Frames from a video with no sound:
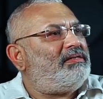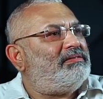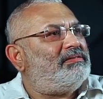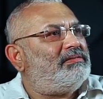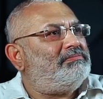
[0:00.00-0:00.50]

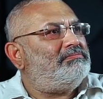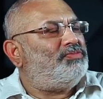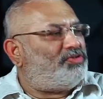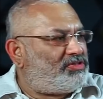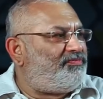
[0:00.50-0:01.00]
And
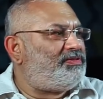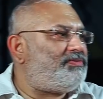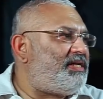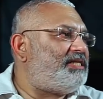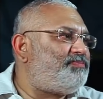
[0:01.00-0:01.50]

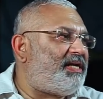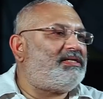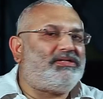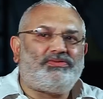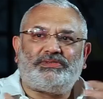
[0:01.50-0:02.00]
most of us were
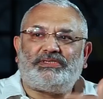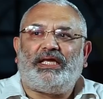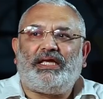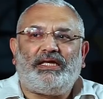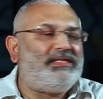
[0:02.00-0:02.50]
expected
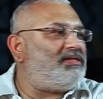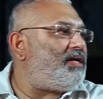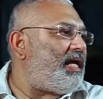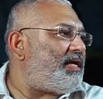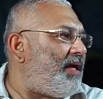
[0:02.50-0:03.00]
to
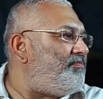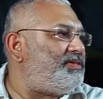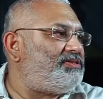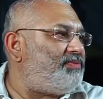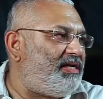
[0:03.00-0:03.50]
stay in the
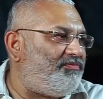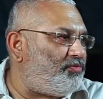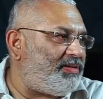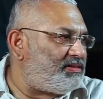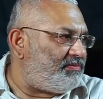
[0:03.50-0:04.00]
campus
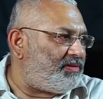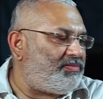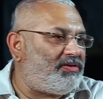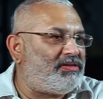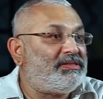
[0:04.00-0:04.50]

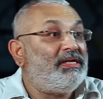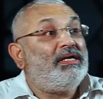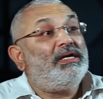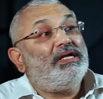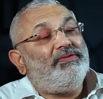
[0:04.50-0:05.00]
24/7,
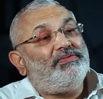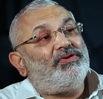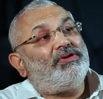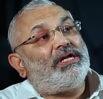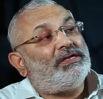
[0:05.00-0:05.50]
because
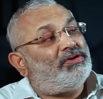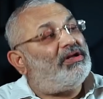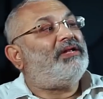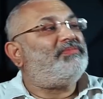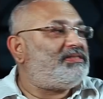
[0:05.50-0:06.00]
even on
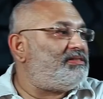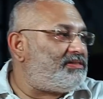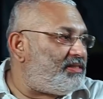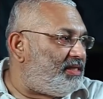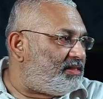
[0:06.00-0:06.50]
our
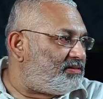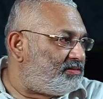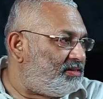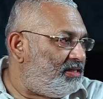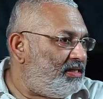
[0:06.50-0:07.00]
non-emergency
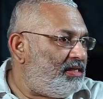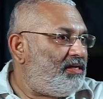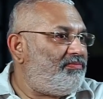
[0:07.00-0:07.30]
days,